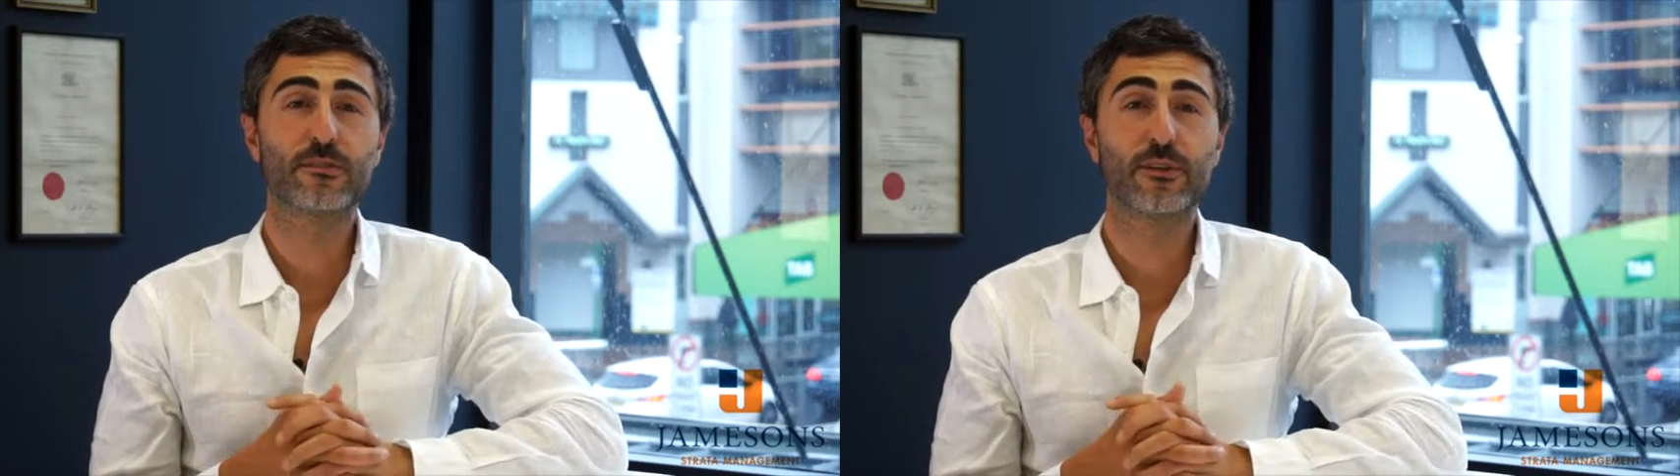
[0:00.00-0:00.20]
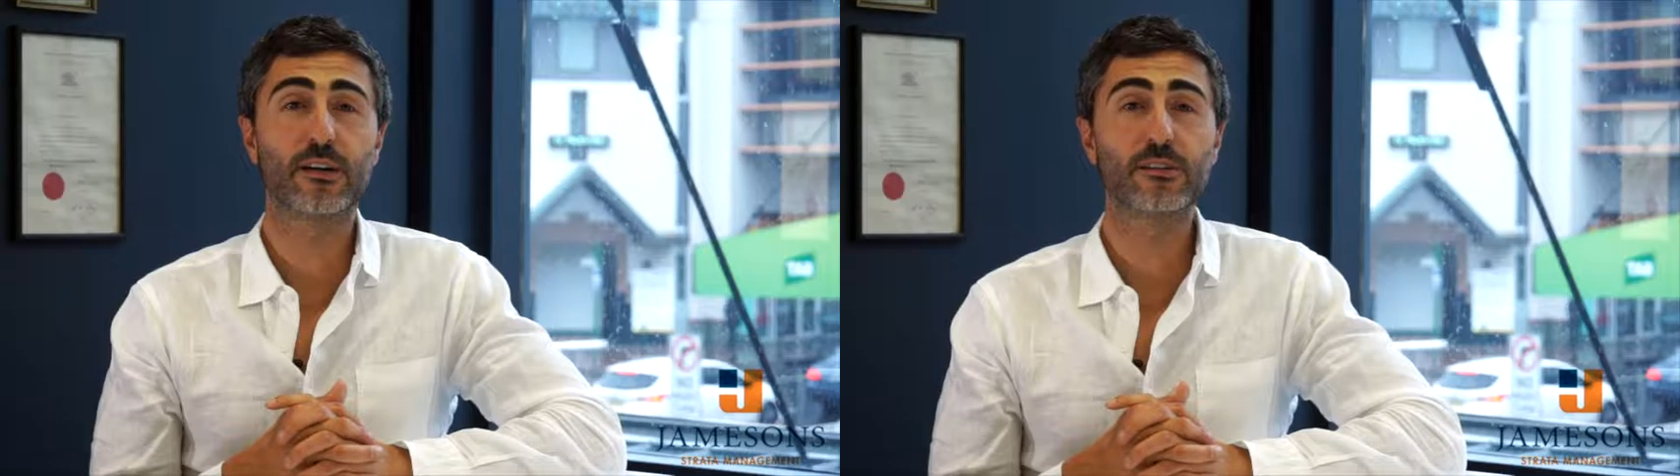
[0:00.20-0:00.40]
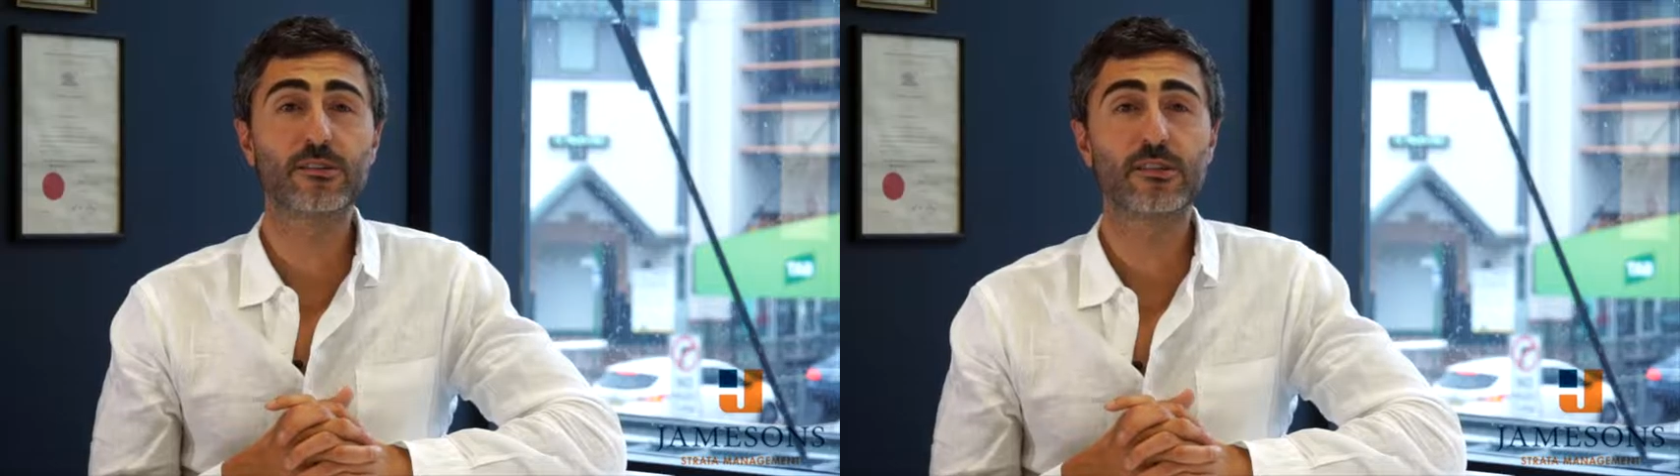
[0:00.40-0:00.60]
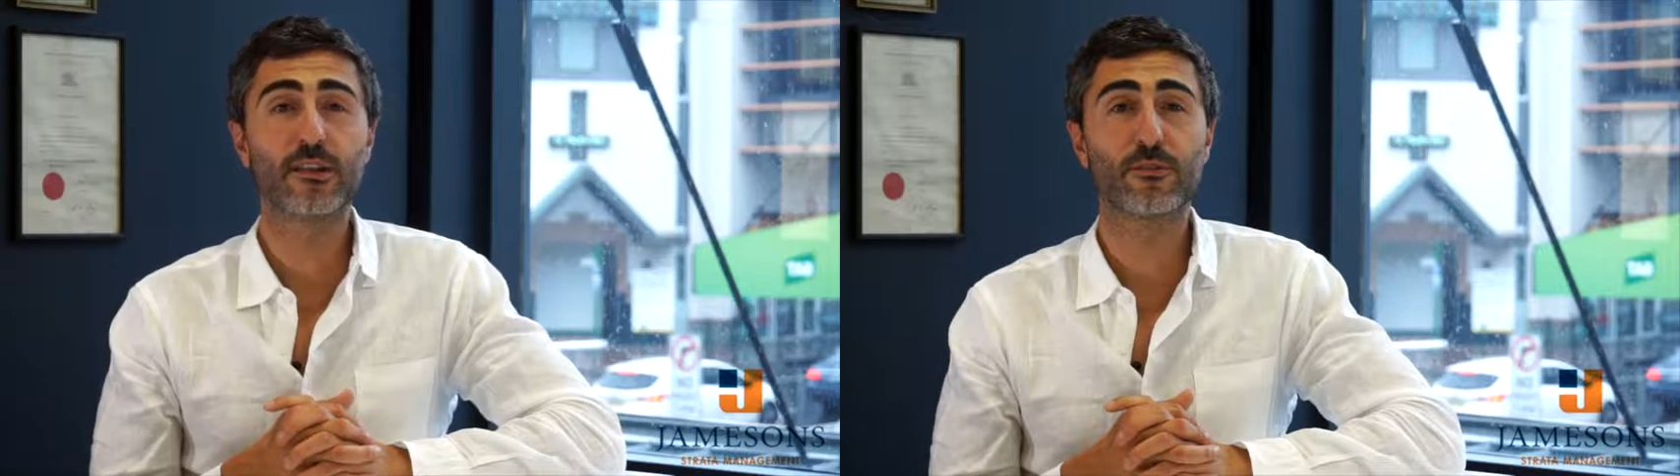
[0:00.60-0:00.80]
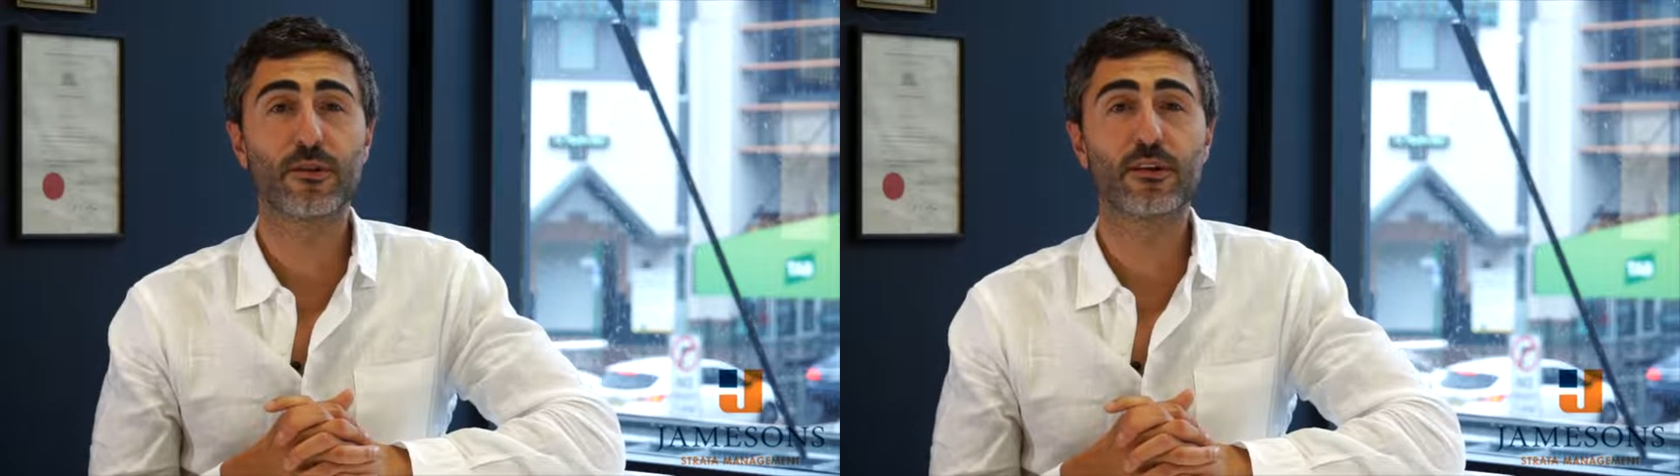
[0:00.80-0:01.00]
around New
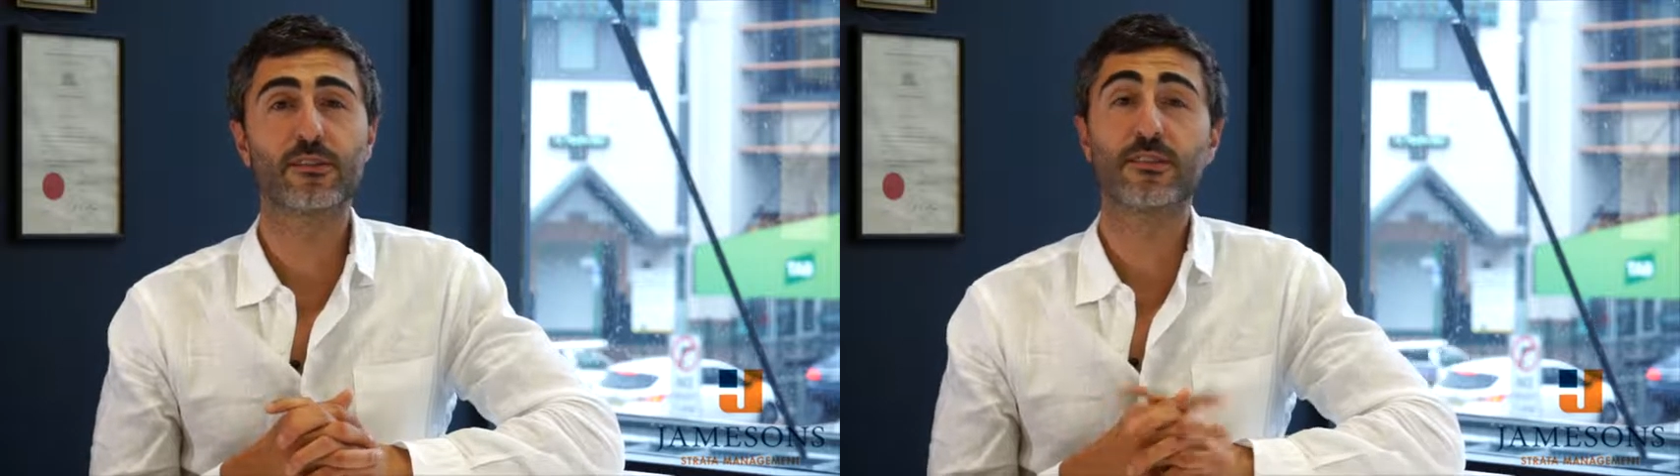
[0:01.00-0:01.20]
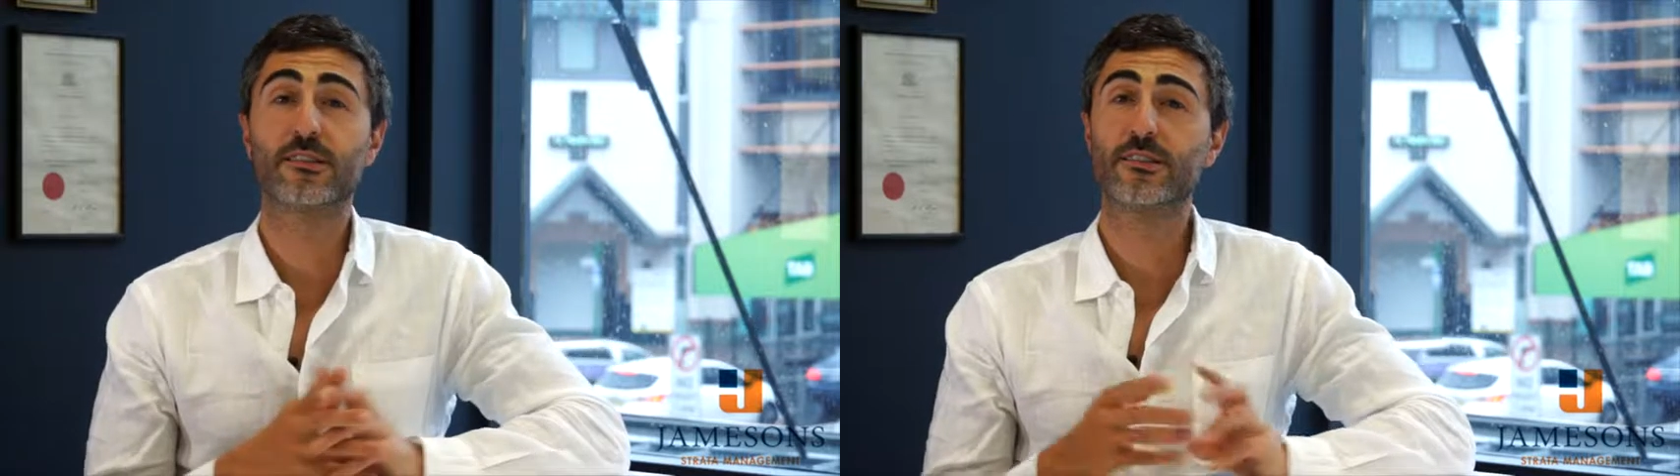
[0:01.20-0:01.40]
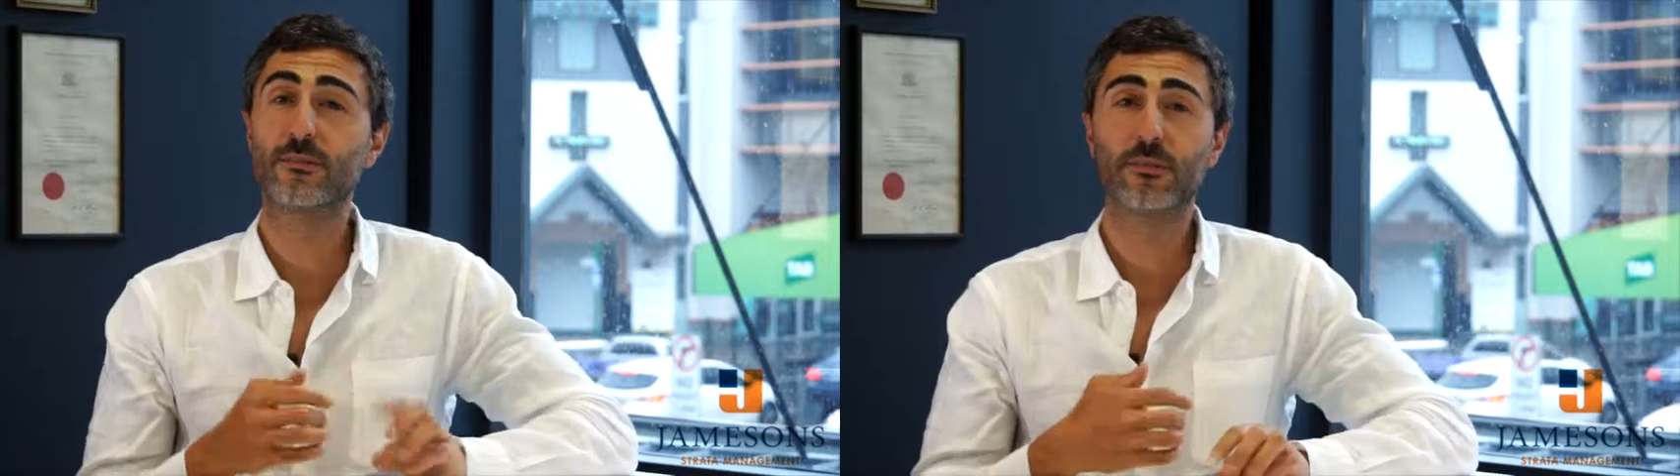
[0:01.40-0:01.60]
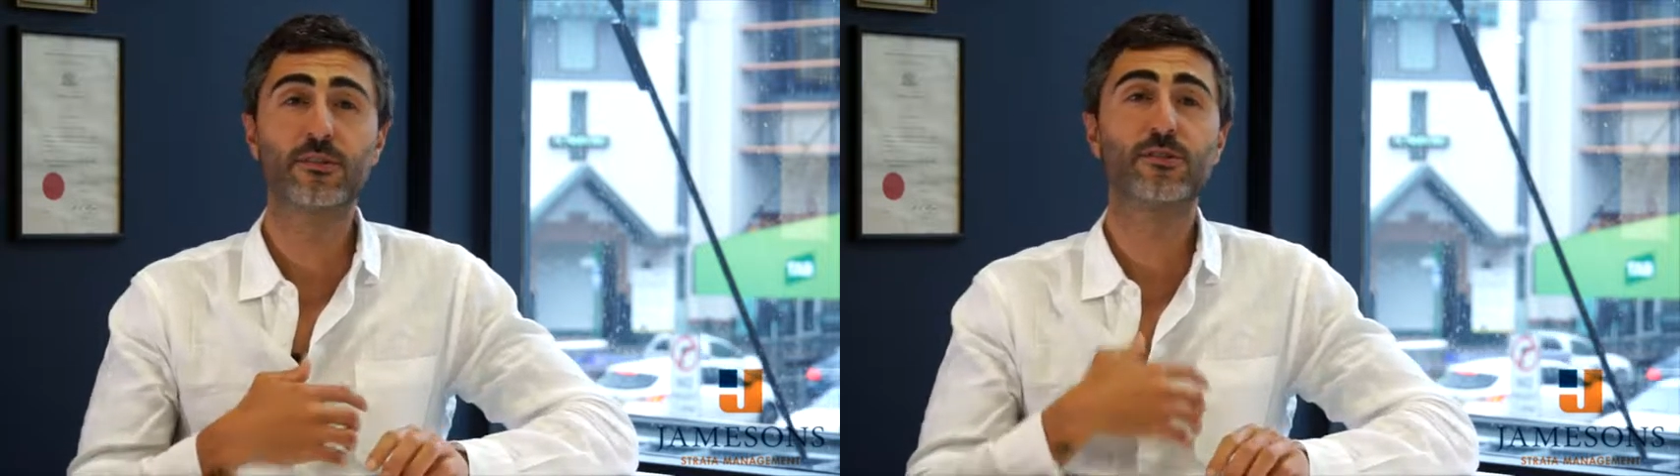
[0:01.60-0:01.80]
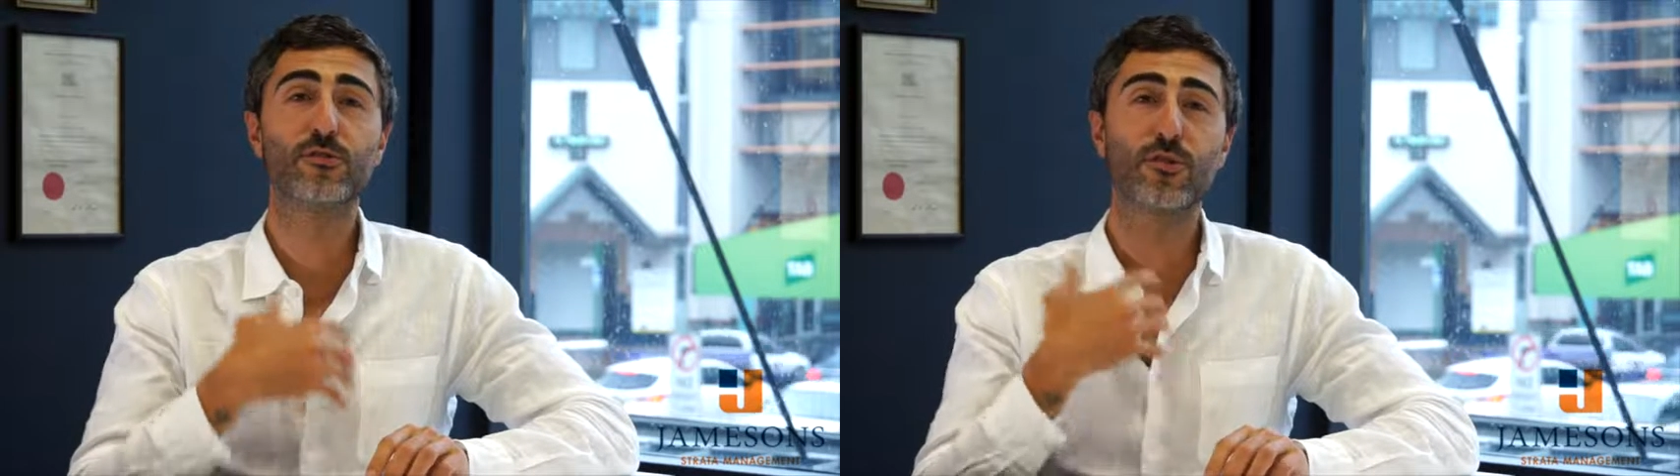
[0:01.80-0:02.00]
South Wales that
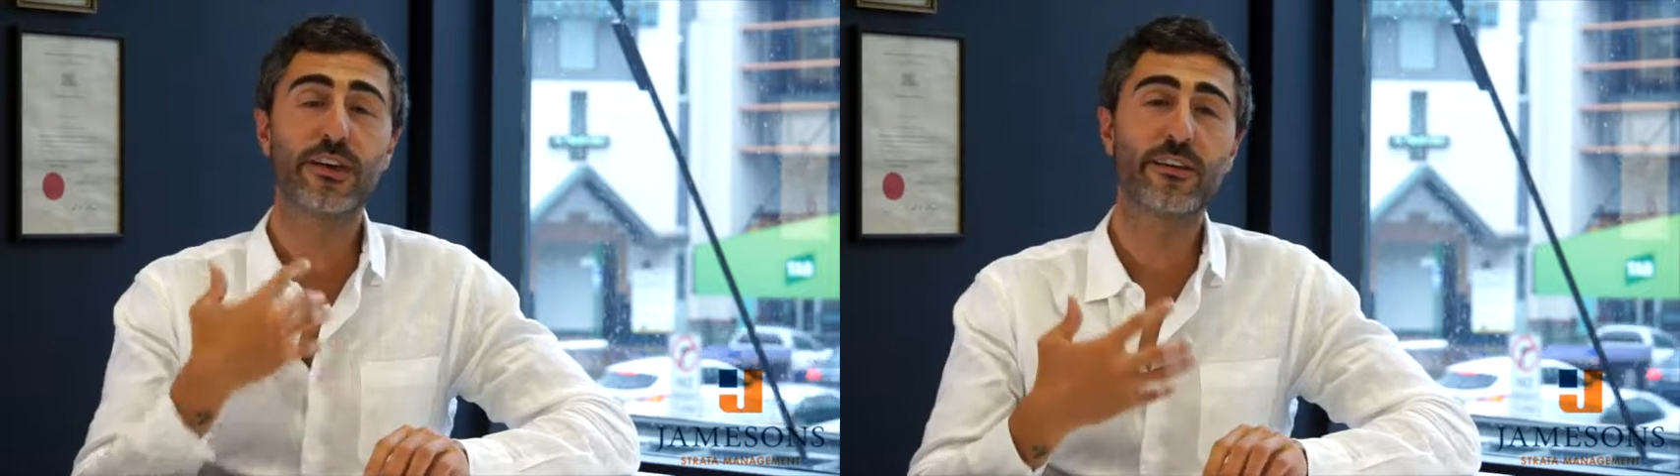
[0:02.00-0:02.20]
simply do not